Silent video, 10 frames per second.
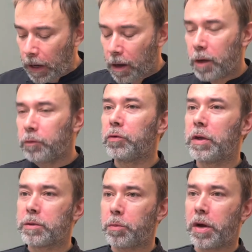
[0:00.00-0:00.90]
How to
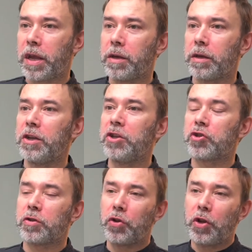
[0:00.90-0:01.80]
explain? It's
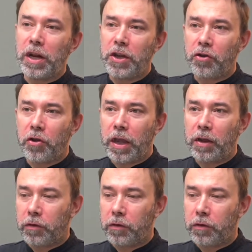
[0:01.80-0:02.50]
delicate,